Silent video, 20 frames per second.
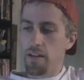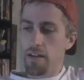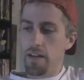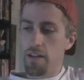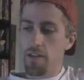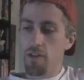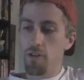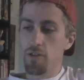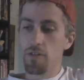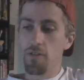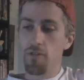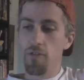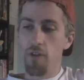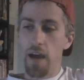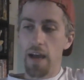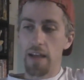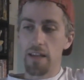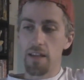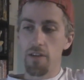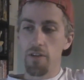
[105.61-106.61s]
And those of
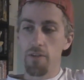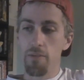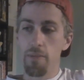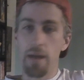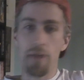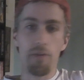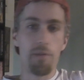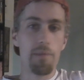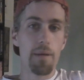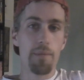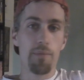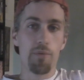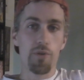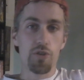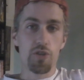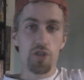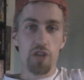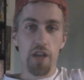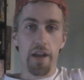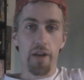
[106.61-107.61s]
you out there, you may remember
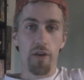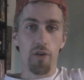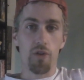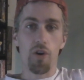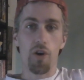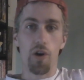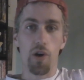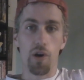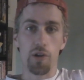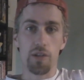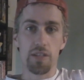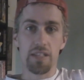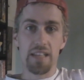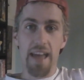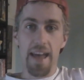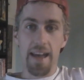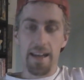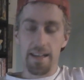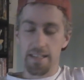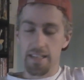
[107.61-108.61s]
a channel called
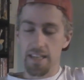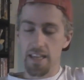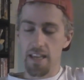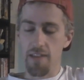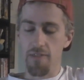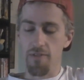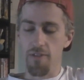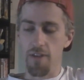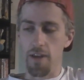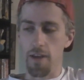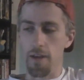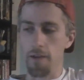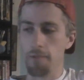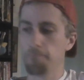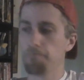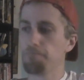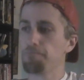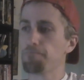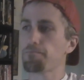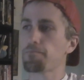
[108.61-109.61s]
Tech TV.
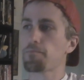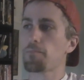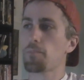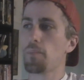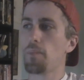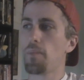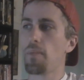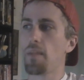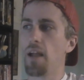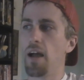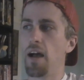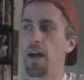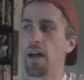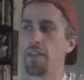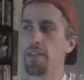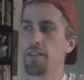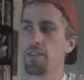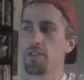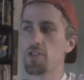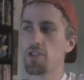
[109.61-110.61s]

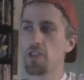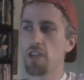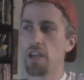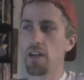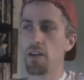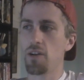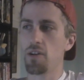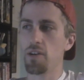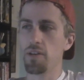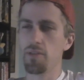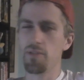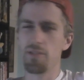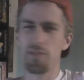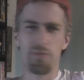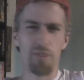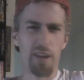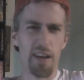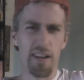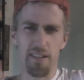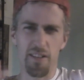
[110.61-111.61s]
This channel was
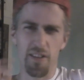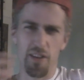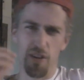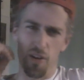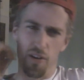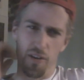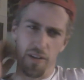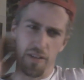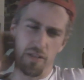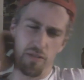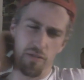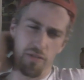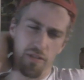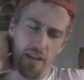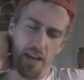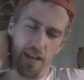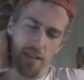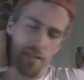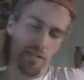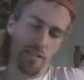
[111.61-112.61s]
around in the early
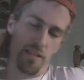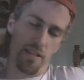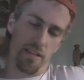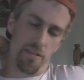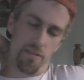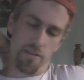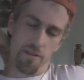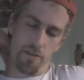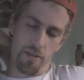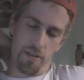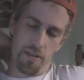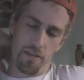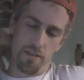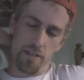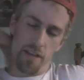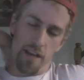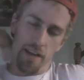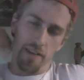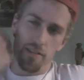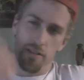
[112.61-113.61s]
2000s. I don't know the
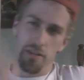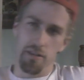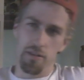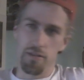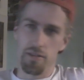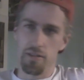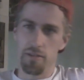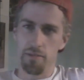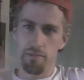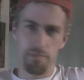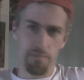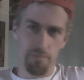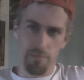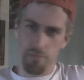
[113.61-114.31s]
exact years. I